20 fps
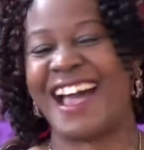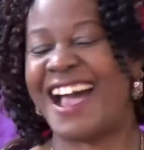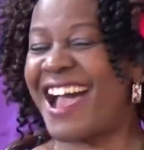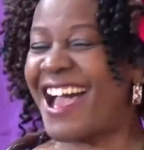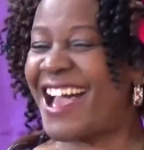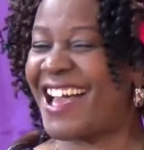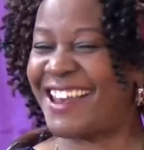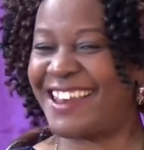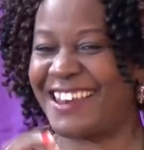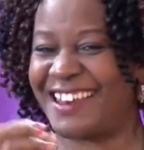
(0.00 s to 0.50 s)

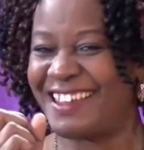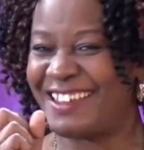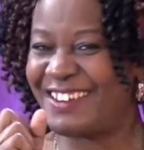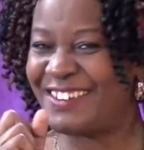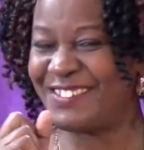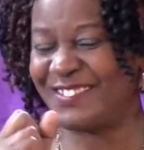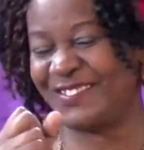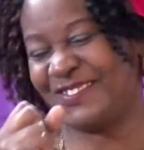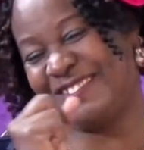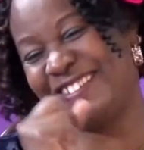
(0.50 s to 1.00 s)

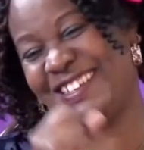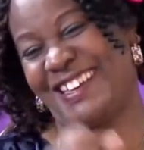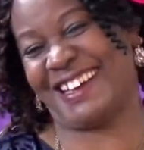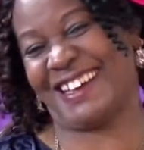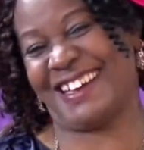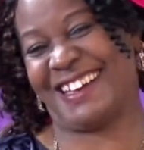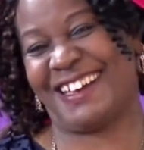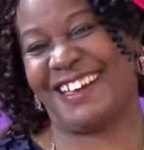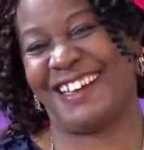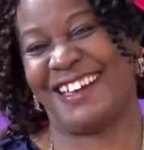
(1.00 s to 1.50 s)

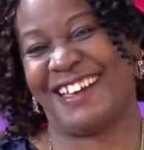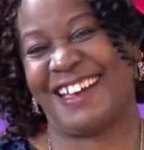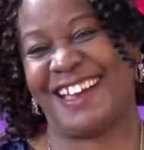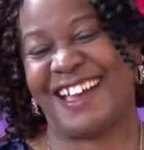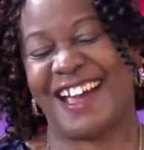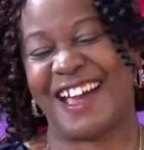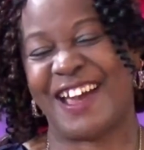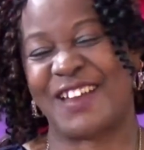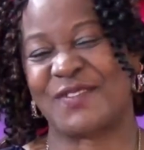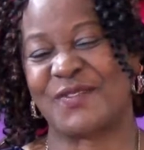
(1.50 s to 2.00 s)
Hallelujah.
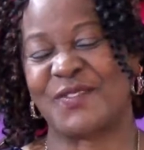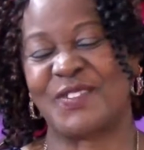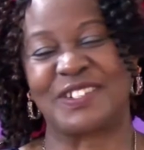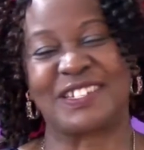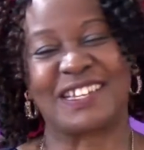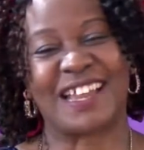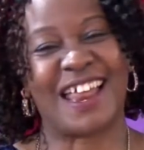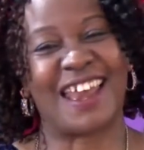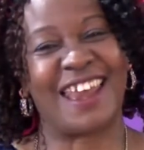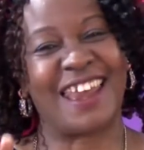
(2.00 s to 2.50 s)
And
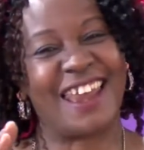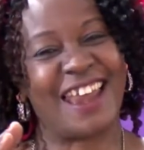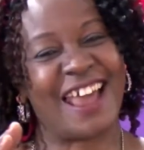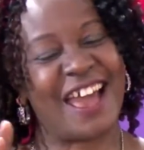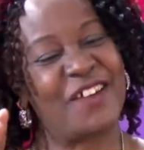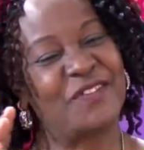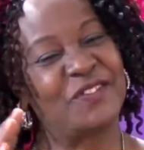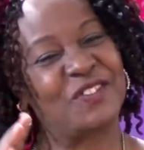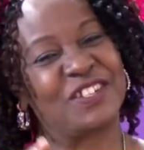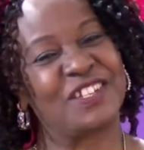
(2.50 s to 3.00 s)
what a
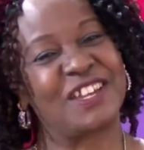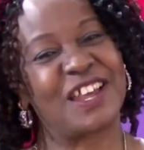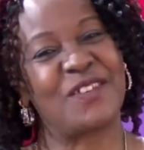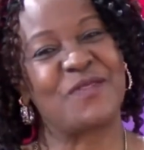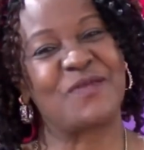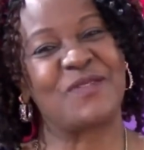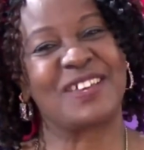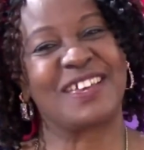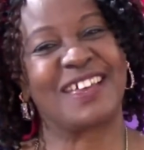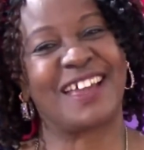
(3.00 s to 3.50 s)
life shall
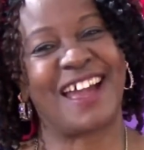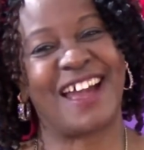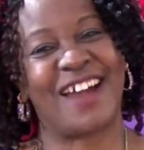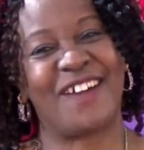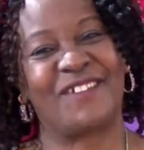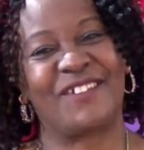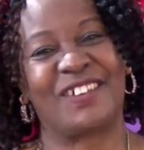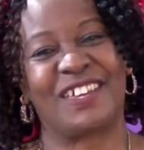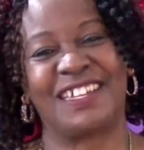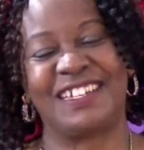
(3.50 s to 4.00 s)
we
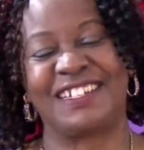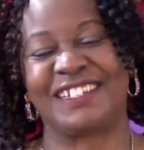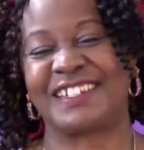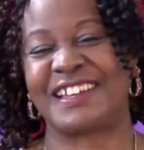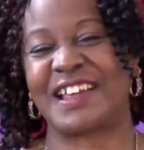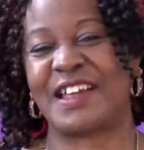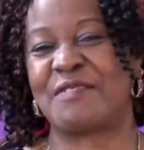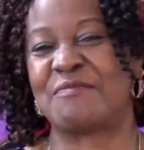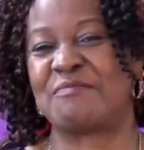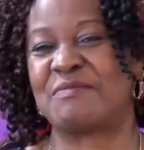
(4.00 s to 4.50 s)
have? It
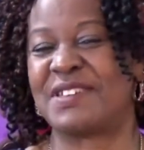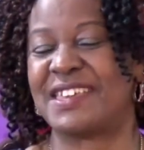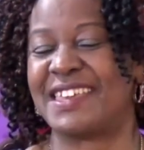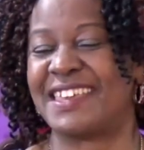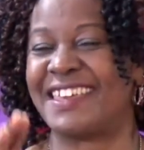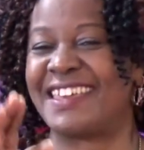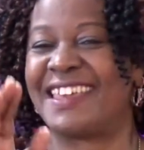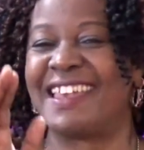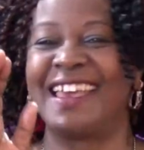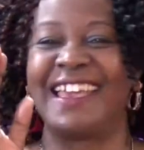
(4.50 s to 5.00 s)
shall be
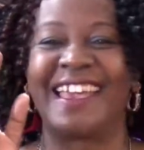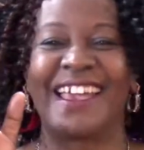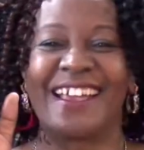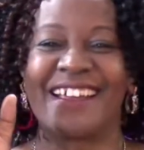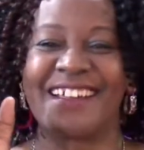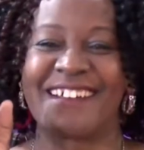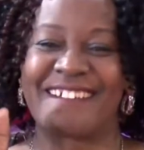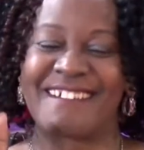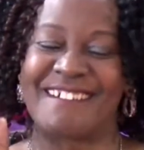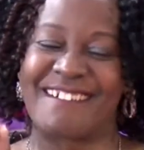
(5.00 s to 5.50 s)

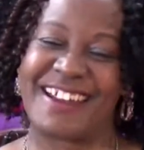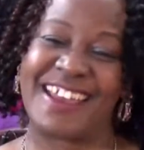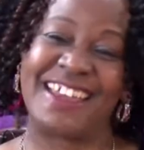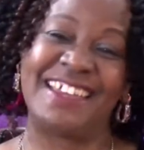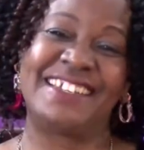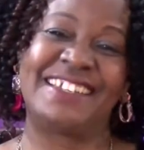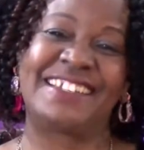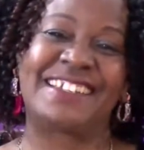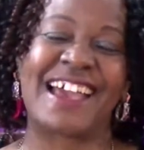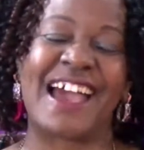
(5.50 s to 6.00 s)

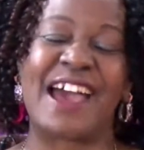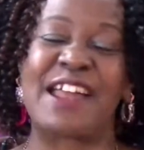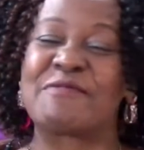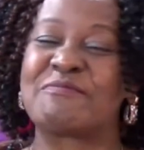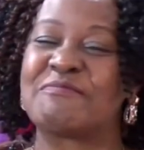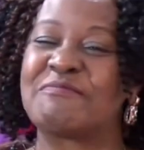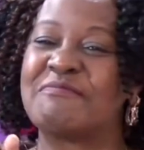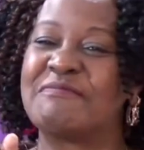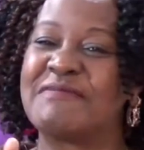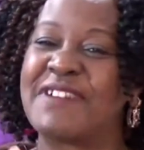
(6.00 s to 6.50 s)
great and
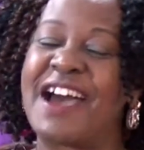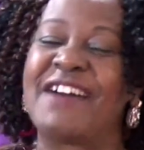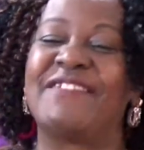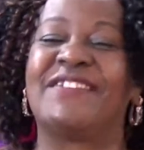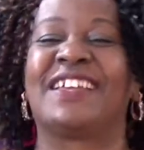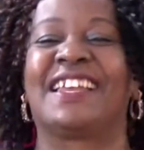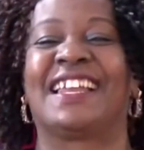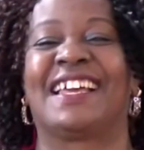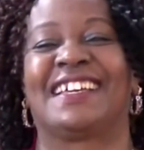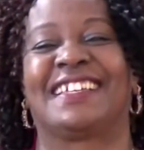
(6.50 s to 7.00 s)

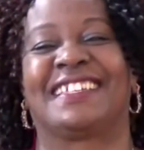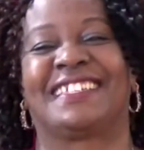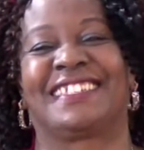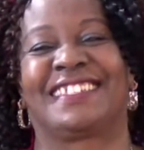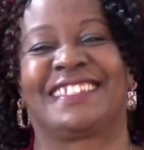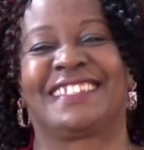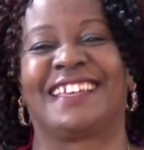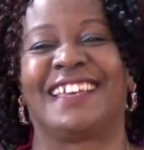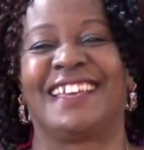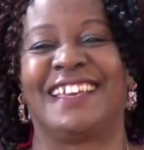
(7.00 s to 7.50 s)

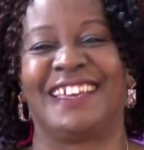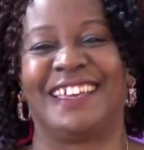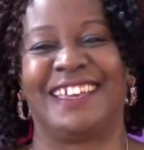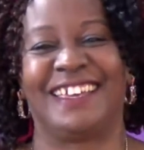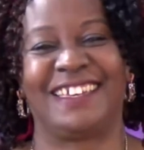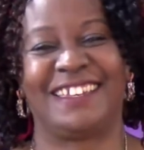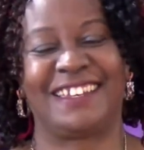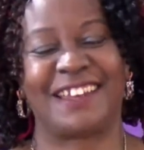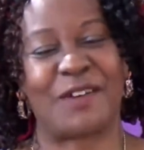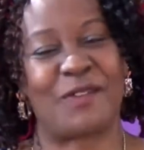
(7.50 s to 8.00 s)
marvelous
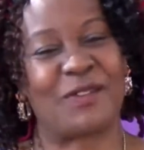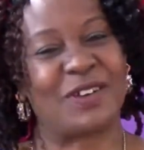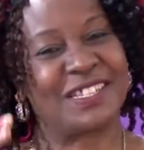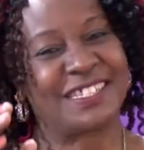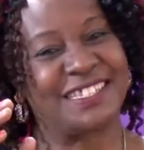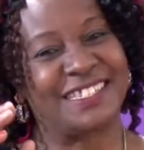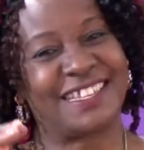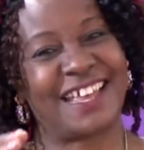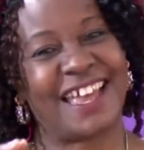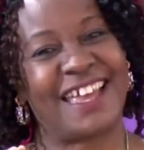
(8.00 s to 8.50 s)
in our
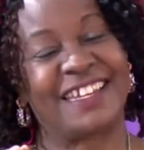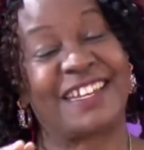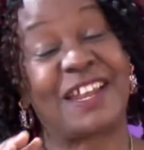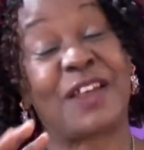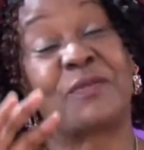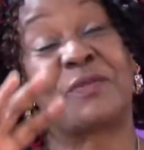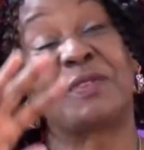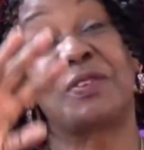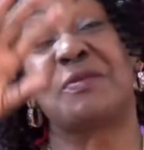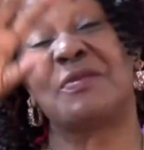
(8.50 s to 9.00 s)
sight,
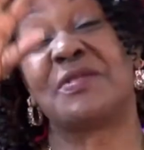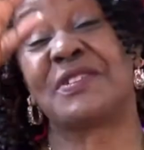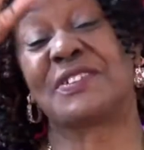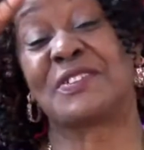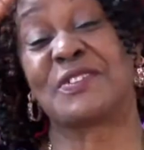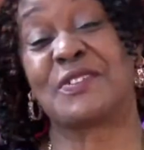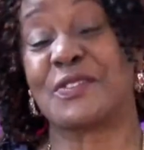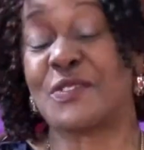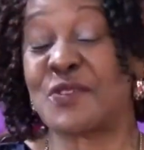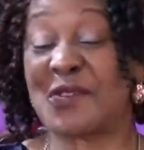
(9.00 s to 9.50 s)
and we
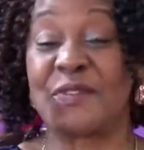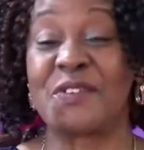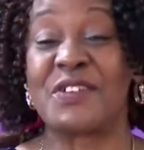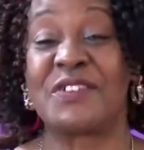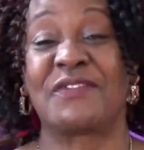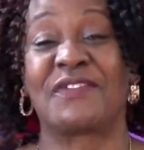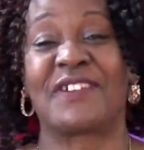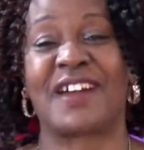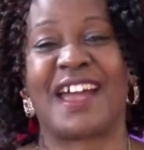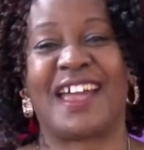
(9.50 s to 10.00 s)
will
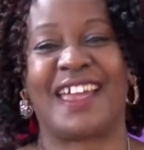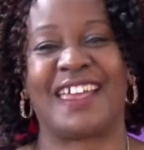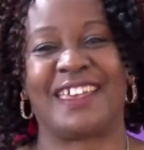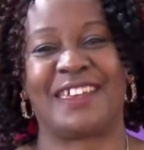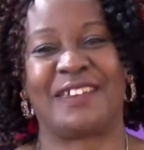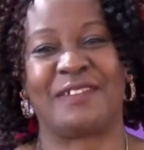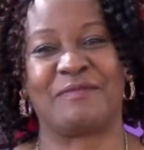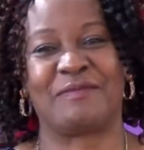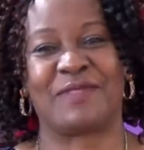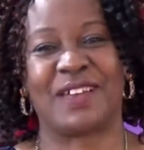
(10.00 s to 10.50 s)
glorify
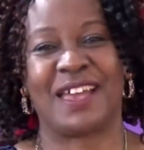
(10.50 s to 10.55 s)
him